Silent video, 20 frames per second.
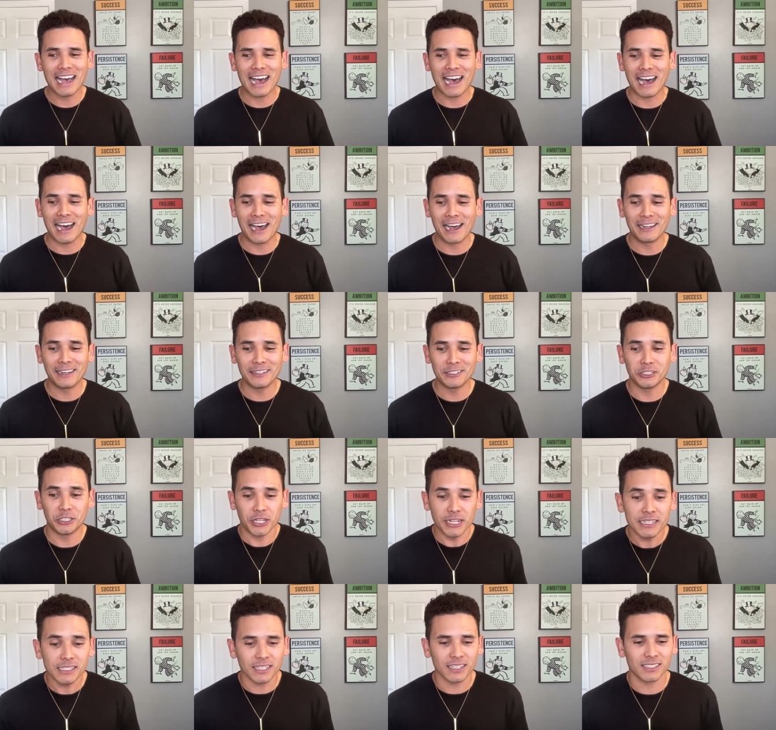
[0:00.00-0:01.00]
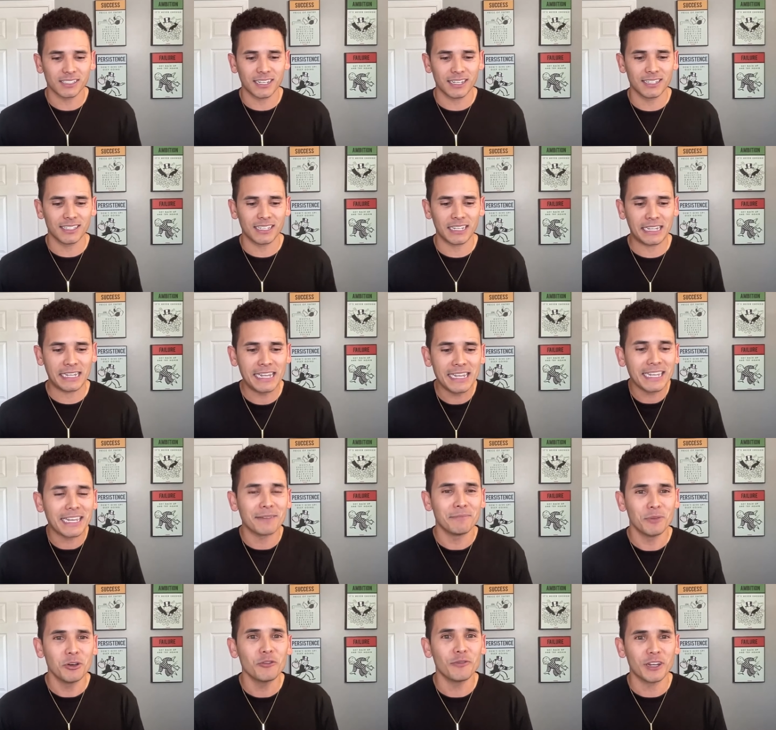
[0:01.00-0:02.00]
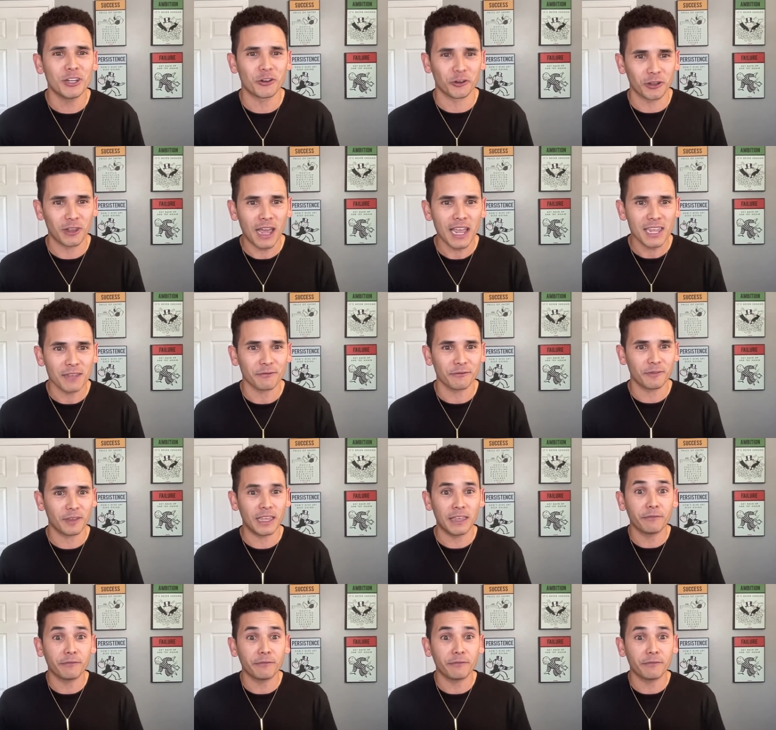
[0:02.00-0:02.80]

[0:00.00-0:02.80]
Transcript: uh, Jesus is He can move in your life